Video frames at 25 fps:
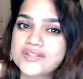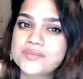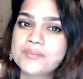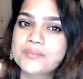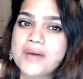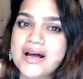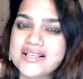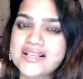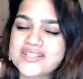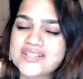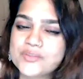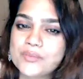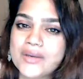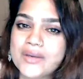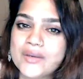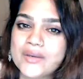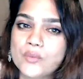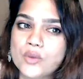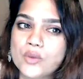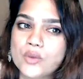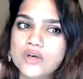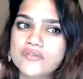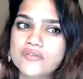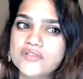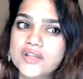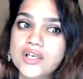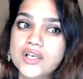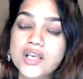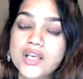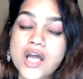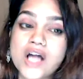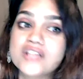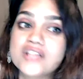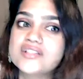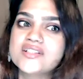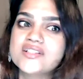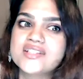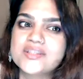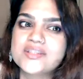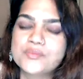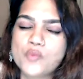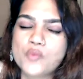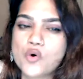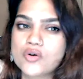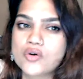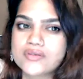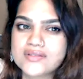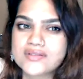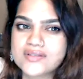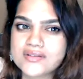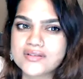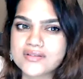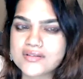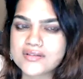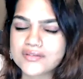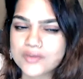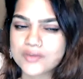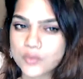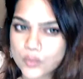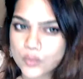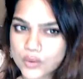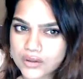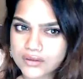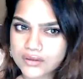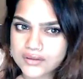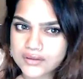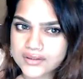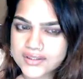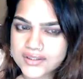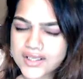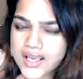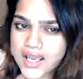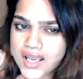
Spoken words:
passed by one of the largest democracies in the world.